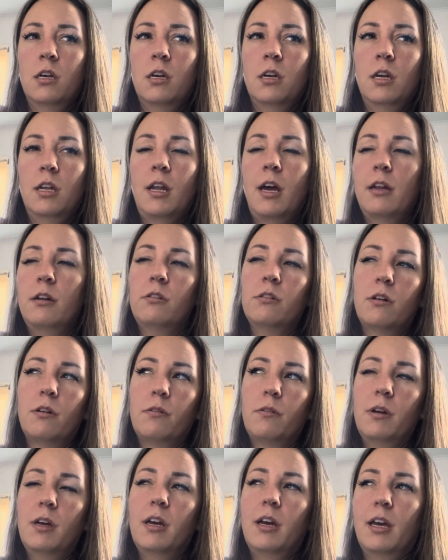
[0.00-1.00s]
And I don't
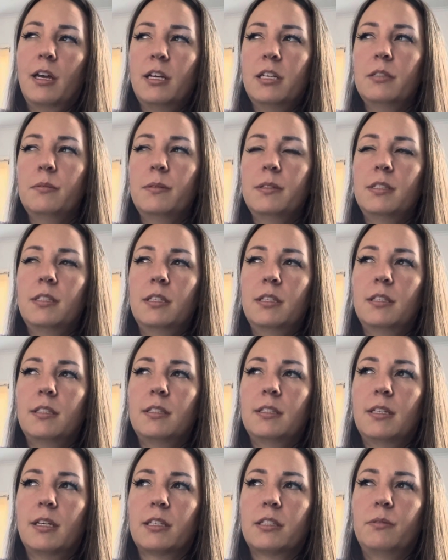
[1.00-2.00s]
know. I guess we'll see this
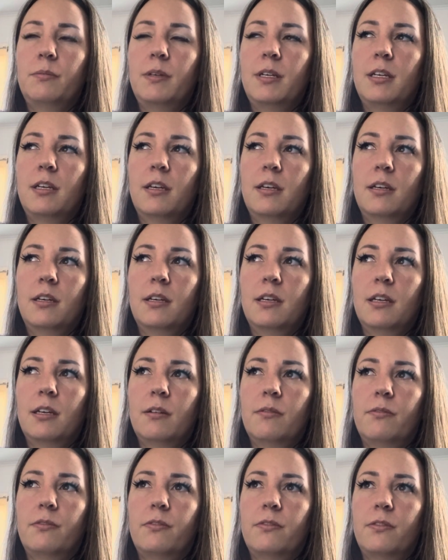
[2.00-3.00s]
next week
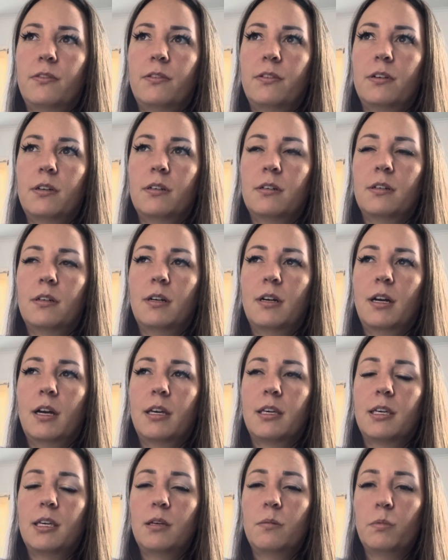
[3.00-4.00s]
if I
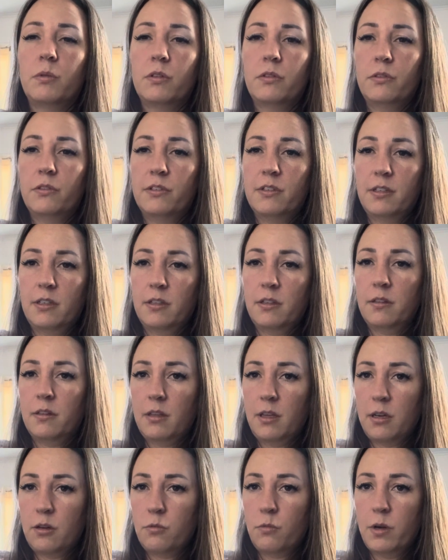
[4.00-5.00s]
keep losing
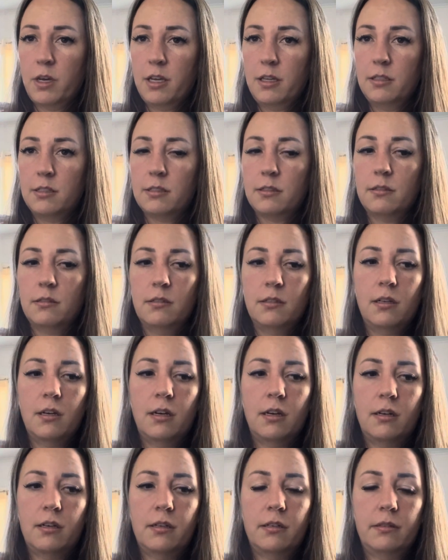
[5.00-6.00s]
like weight
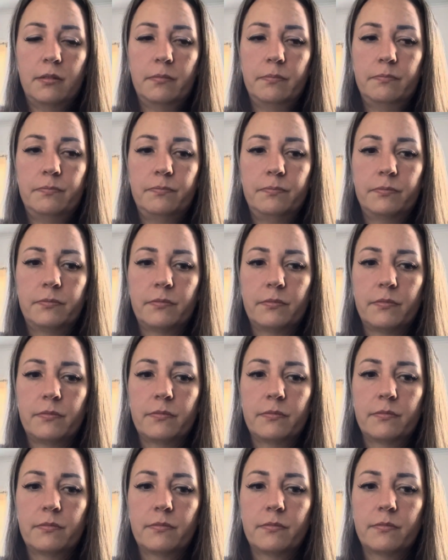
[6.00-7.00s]
um,
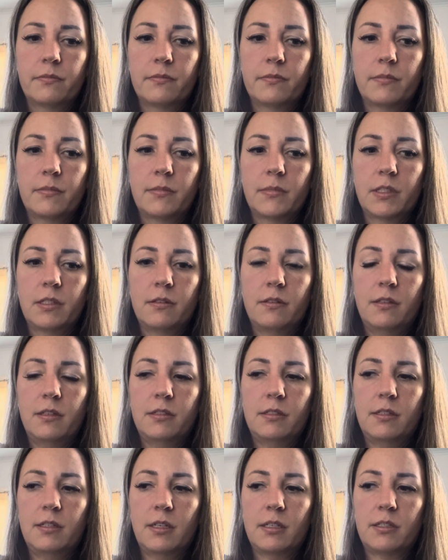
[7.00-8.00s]

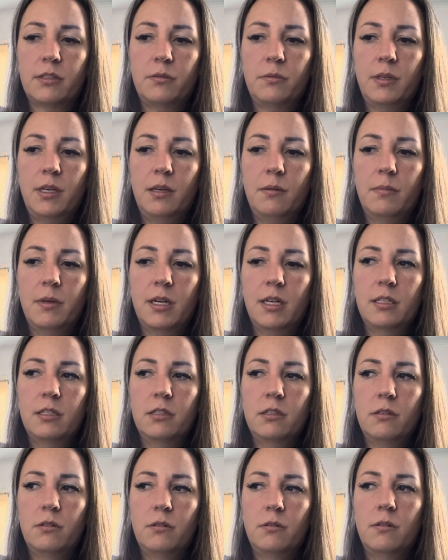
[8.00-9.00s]
this next week, but I
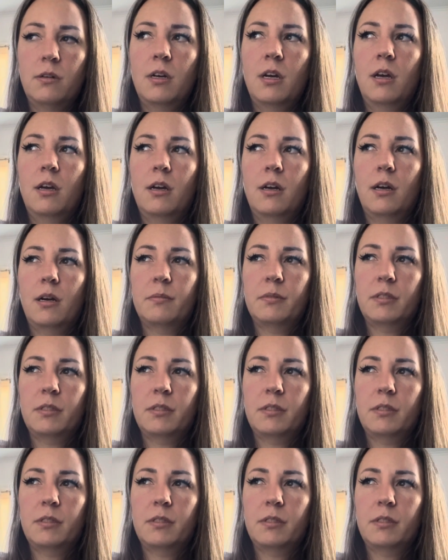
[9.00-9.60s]
do, I'm